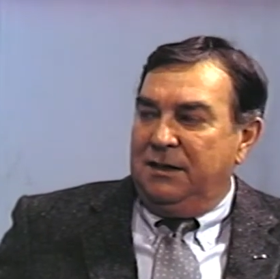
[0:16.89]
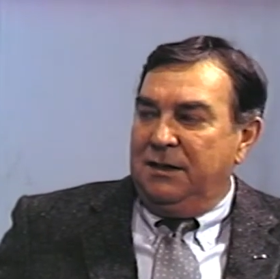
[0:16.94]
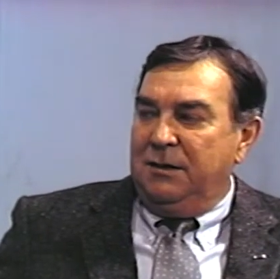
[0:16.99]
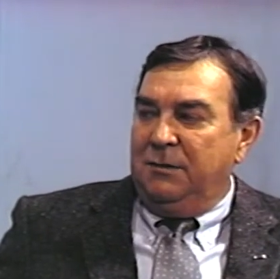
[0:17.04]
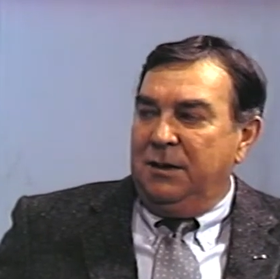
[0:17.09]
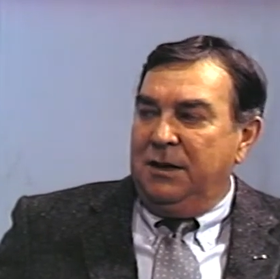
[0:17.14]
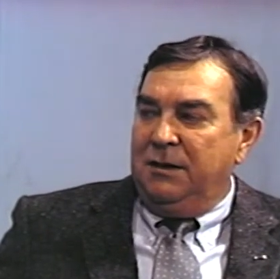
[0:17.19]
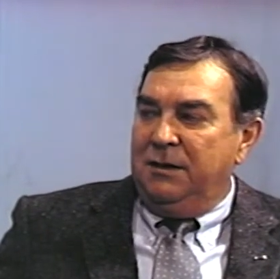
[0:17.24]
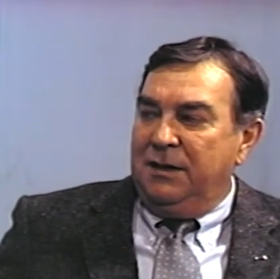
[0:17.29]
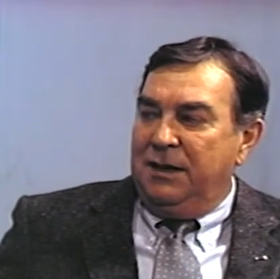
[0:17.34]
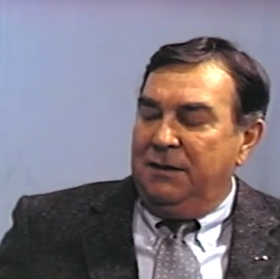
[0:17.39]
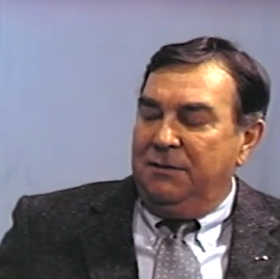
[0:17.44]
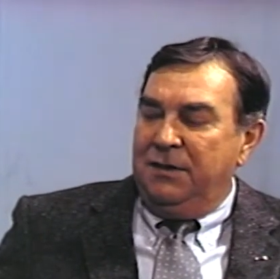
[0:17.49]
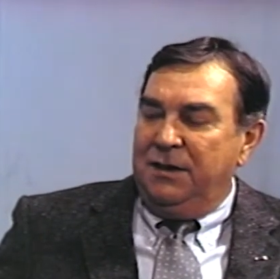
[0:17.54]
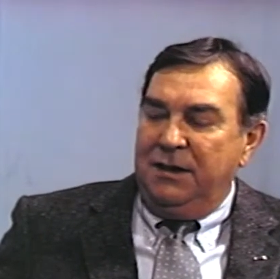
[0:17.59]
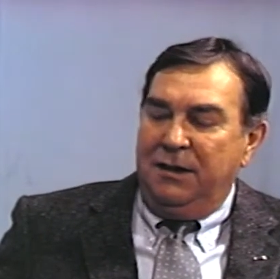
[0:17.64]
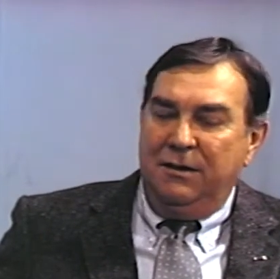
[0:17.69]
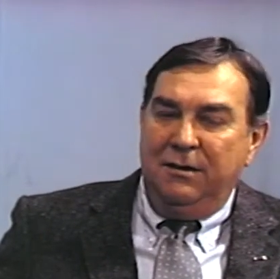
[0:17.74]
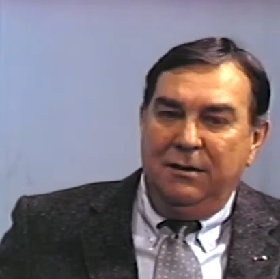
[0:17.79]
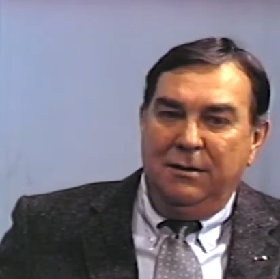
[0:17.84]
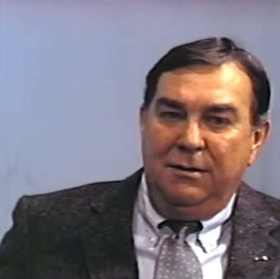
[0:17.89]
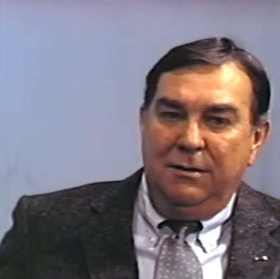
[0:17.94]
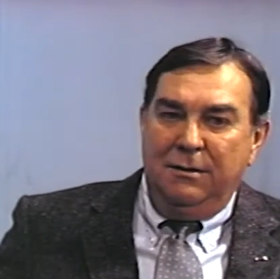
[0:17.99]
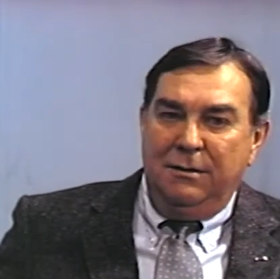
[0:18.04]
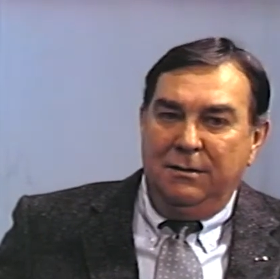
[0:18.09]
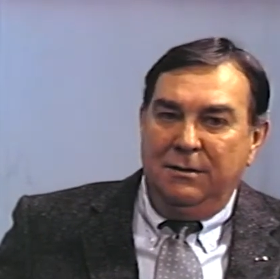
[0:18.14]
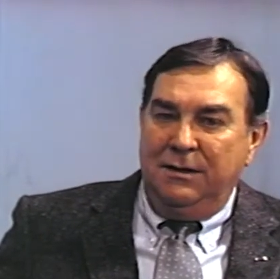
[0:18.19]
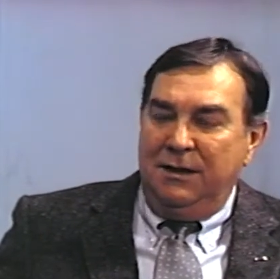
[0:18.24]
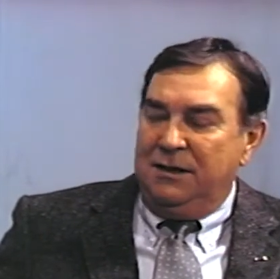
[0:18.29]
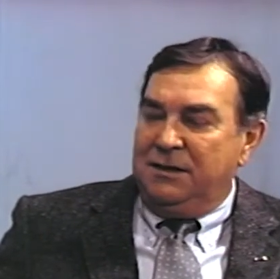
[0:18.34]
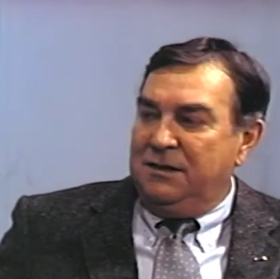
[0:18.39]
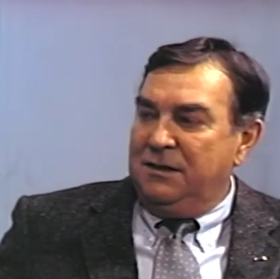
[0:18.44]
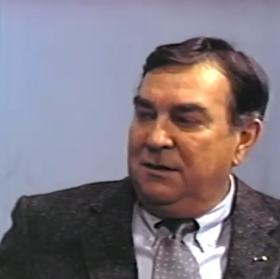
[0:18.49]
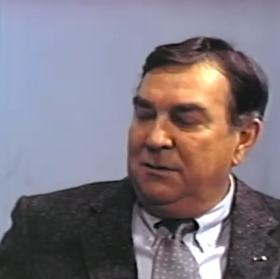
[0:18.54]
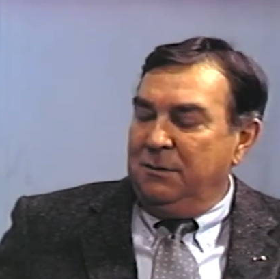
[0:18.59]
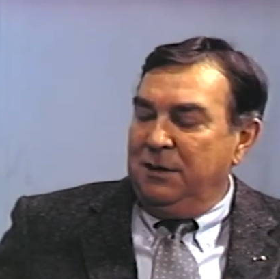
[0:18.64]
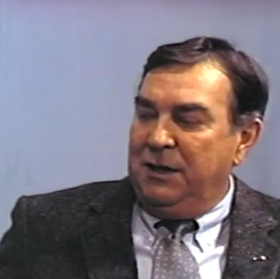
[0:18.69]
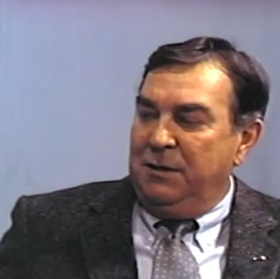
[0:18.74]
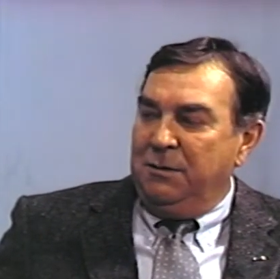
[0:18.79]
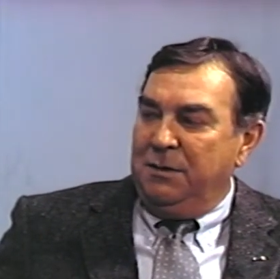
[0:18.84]
Are we going to have another Nixon
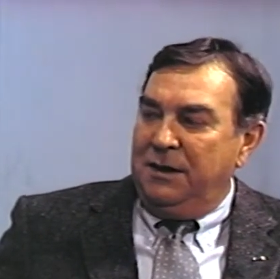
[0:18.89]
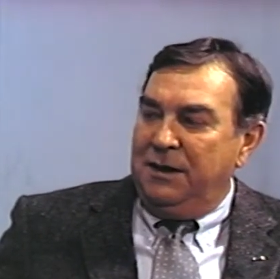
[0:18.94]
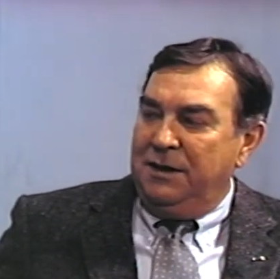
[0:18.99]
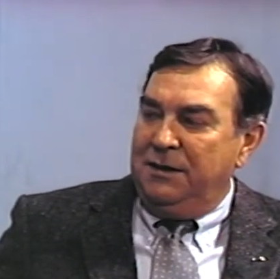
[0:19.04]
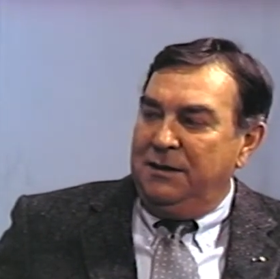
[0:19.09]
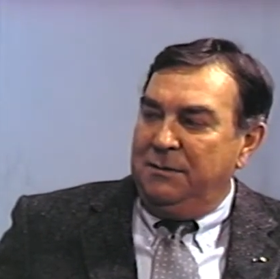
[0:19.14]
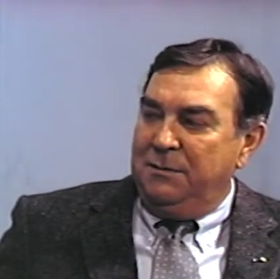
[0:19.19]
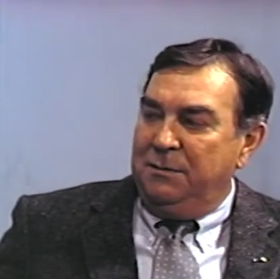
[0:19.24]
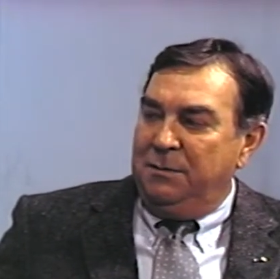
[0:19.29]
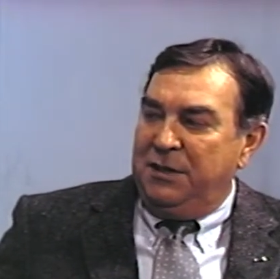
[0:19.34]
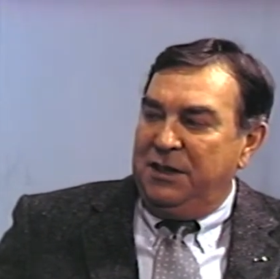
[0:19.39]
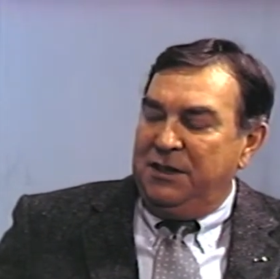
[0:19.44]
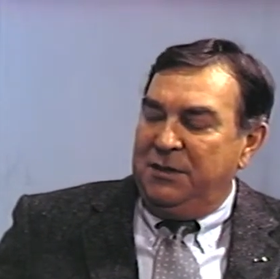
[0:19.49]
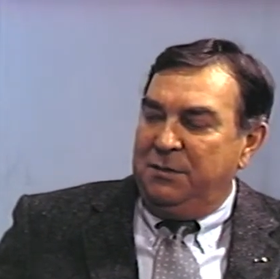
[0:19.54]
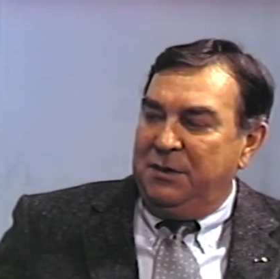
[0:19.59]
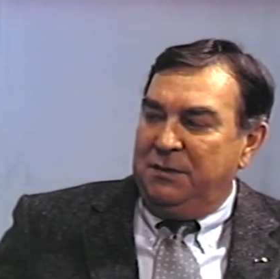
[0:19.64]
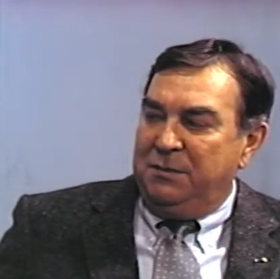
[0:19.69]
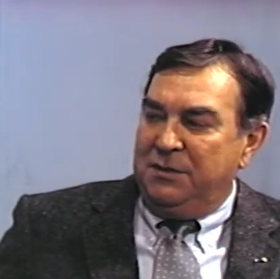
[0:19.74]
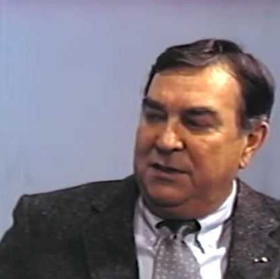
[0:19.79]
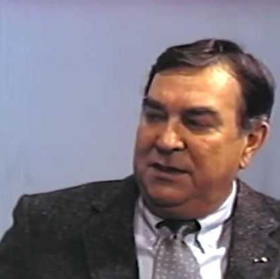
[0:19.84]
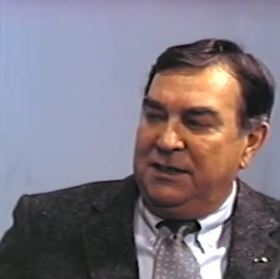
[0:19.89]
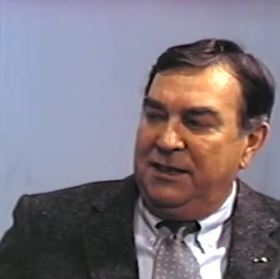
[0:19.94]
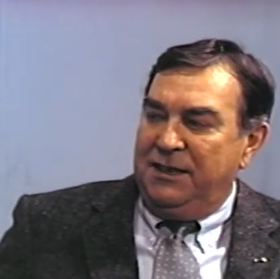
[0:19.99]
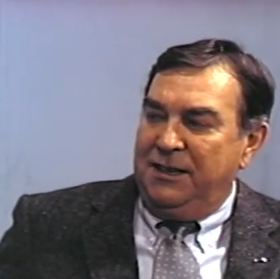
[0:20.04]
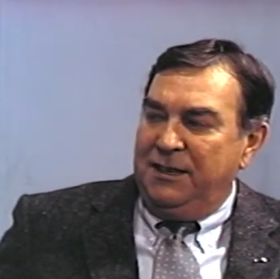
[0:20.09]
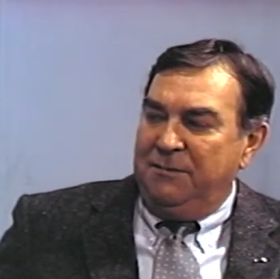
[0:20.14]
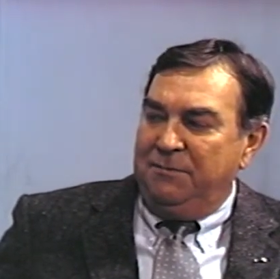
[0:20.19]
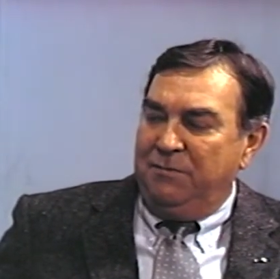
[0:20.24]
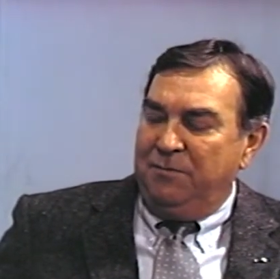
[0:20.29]
rerun impeachment proceeding?